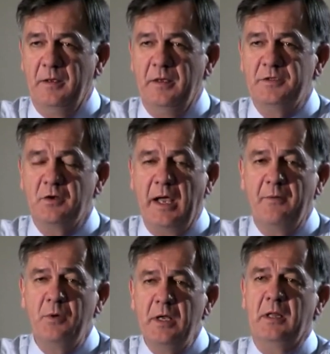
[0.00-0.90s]
And so I
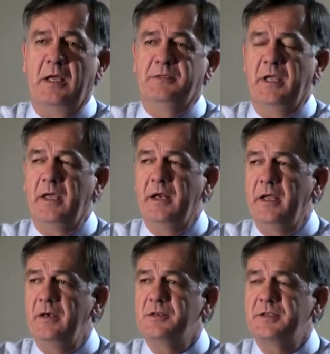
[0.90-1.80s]
realize that and
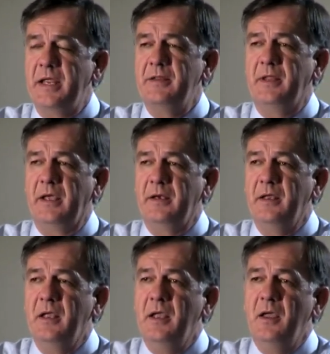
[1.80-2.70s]
I understand that.
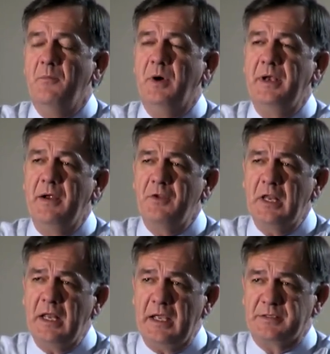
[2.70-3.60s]
But
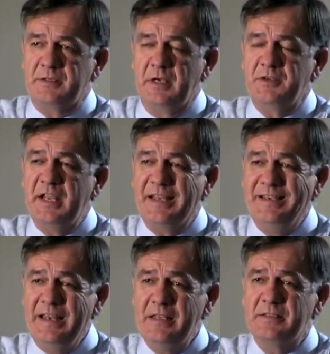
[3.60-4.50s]
nevertheless, there are
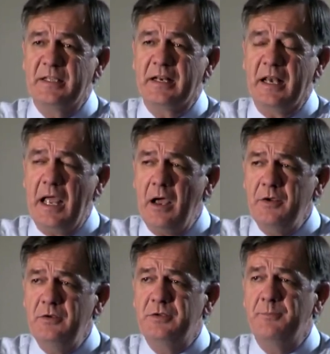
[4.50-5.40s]
techniques that allow
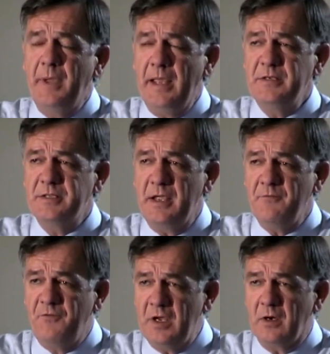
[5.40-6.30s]
you to manage
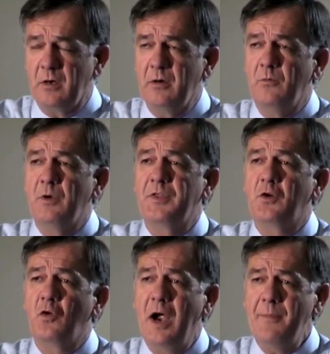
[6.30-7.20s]
that vigor with
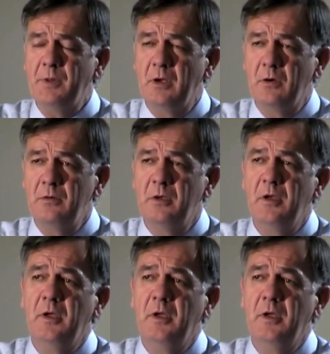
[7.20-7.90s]
crop load,